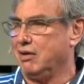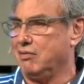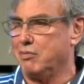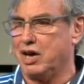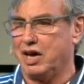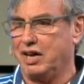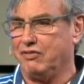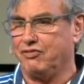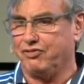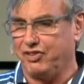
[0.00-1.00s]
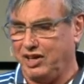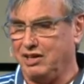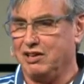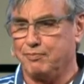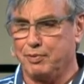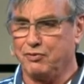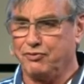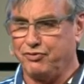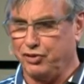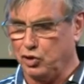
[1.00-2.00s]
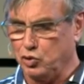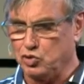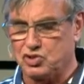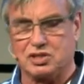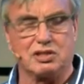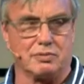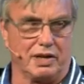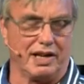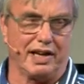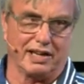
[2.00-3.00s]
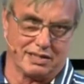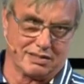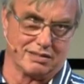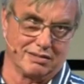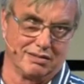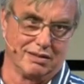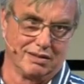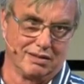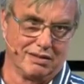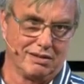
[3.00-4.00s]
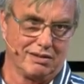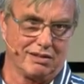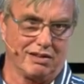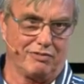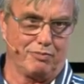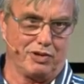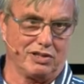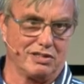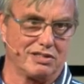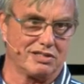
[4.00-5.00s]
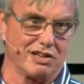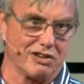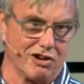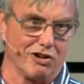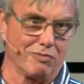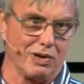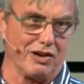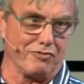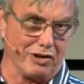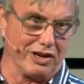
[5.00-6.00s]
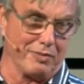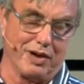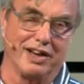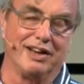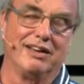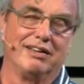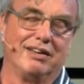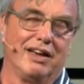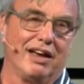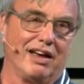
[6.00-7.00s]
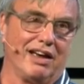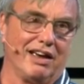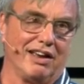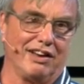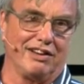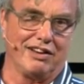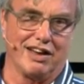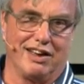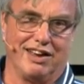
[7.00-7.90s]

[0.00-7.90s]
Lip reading: my feet have been fused to my legs. They've been stuck on by a friend of mine 9